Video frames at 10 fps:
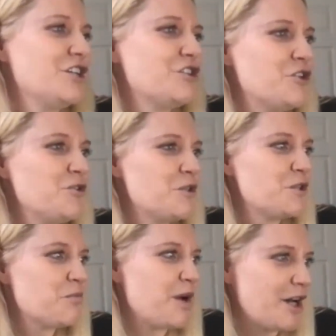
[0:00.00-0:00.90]
choose the
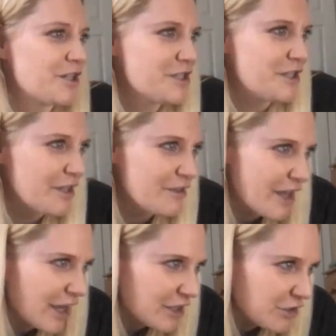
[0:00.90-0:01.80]
spots
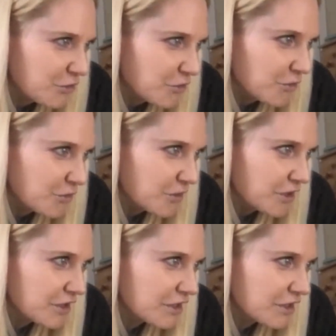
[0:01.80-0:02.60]
you